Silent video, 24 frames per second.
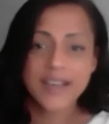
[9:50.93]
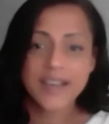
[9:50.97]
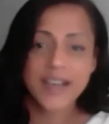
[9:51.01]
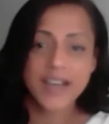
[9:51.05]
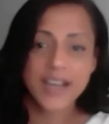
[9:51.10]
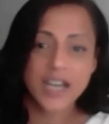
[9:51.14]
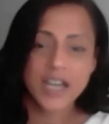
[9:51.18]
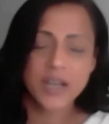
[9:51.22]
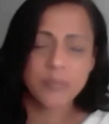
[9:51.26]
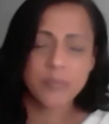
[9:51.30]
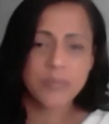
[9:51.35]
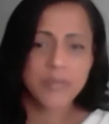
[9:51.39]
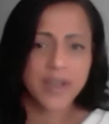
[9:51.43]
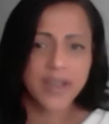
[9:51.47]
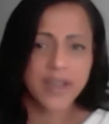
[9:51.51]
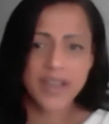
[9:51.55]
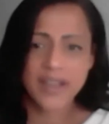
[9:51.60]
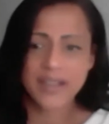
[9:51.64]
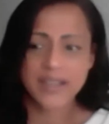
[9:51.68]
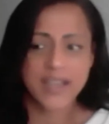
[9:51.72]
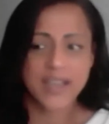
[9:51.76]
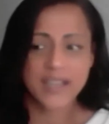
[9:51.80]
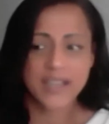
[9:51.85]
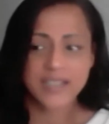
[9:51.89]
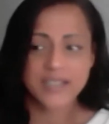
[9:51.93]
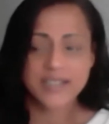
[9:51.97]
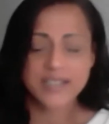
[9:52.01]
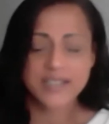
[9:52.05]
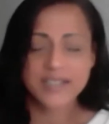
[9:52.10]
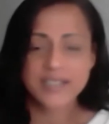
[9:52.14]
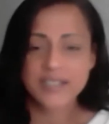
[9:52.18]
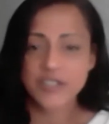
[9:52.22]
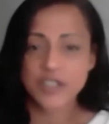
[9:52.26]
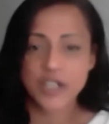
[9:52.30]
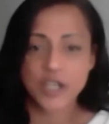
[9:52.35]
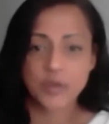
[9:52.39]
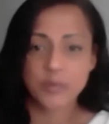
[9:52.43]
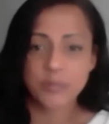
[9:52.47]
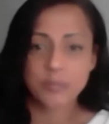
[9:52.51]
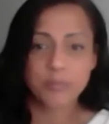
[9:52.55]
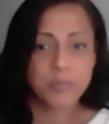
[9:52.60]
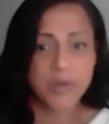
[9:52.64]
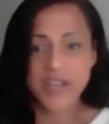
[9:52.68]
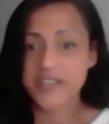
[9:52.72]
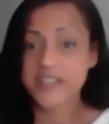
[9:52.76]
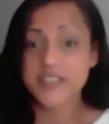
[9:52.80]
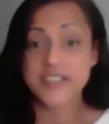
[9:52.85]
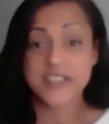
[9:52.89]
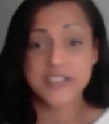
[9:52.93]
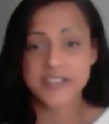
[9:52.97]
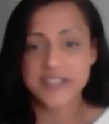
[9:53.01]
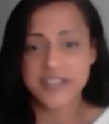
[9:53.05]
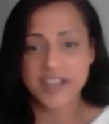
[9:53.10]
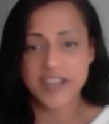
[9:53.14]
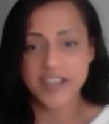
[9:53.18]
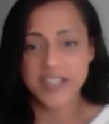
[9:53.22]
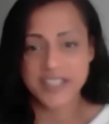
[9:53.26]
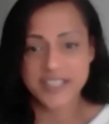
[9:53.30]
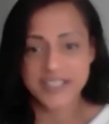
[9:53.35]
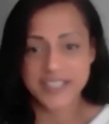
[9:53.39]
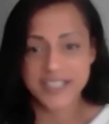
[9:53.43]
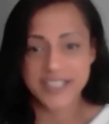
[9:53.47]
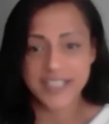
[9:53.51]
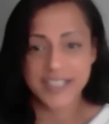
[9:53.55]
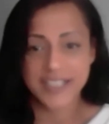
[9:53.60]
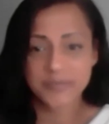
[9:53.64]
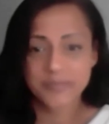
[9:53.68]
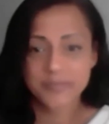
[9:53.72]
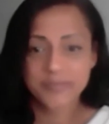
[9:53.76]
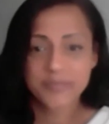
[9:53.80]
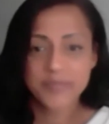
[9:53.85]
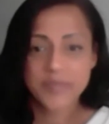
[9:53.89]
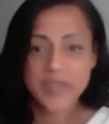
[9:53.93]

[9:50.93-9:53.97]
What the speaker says: and by society.